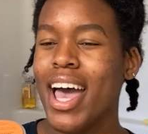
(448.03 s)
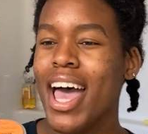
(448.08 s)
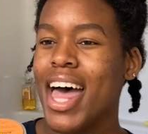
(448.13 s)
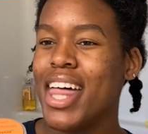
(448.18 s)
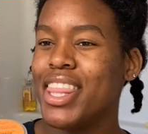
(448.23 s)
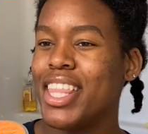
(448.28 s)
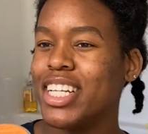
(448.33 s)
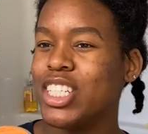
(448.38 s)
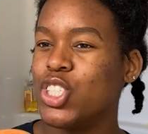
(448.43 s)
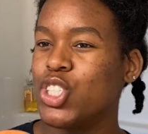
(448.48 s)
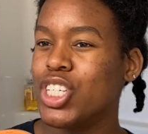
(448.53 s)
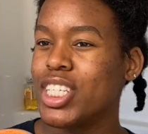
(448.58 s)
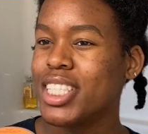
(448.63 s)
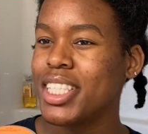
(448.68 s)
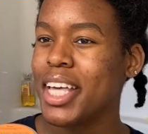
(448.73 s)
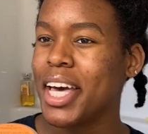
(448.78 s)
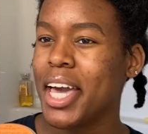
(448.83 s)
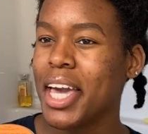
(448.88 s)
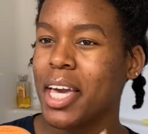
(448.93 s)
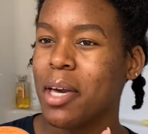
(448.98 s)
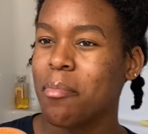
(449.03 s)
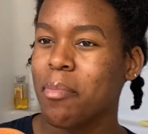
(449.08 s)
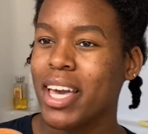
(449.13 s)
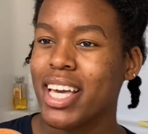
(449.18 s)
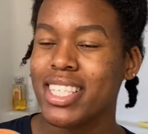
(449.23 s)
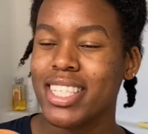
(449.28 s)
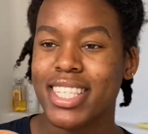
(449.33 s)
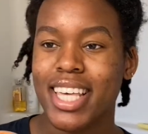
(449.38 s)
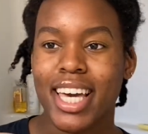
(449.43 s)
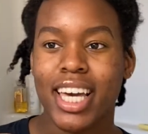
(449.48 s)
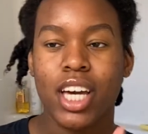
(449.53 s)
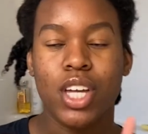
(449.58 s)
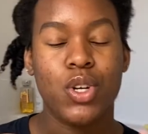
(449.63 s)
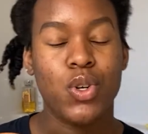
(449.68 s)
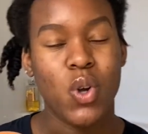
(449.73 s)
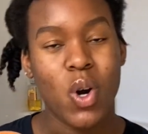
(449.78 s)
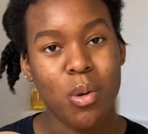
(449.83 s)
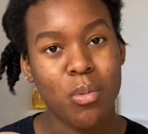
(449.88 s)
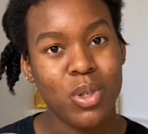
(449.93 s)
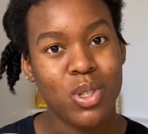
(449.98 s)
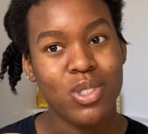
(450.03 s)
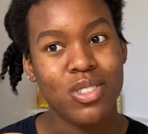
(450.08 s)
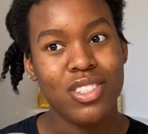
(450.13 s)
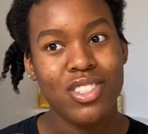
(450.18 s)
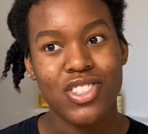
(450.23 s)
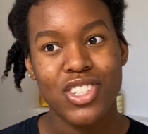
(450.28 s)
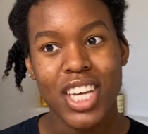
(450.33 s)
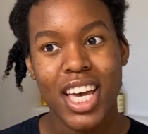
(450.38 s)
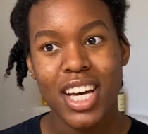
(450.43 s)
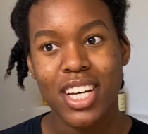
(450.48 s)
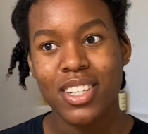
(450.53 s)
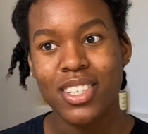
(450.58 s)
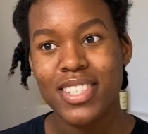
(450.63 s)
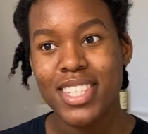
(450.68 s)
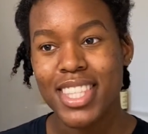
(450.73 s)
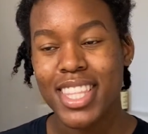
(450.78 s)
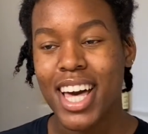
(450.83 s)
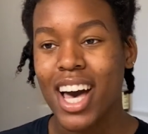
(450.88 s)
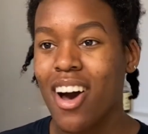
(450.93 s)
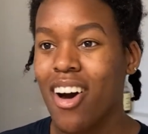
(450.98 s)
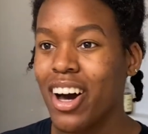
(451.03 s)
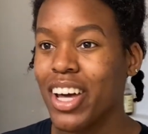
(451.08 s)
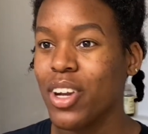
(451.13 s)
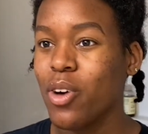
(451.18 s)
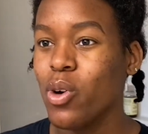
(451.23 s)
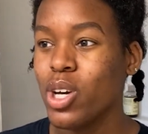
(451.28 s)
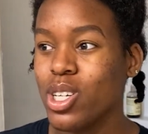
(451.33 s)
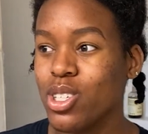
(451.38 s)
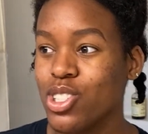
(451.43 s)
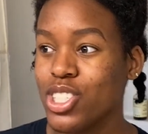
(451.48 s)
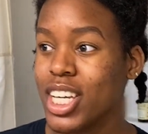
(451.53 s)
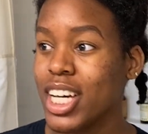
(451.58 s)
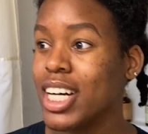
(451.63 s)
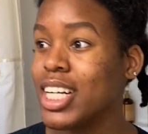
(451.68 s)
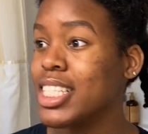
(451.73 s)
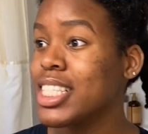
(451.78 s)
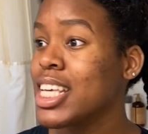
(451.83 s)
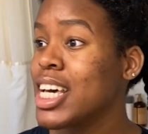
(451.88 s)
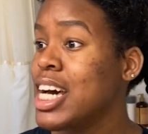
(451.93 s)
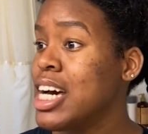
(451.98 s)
than just like basic normal gels that aren't oil gels,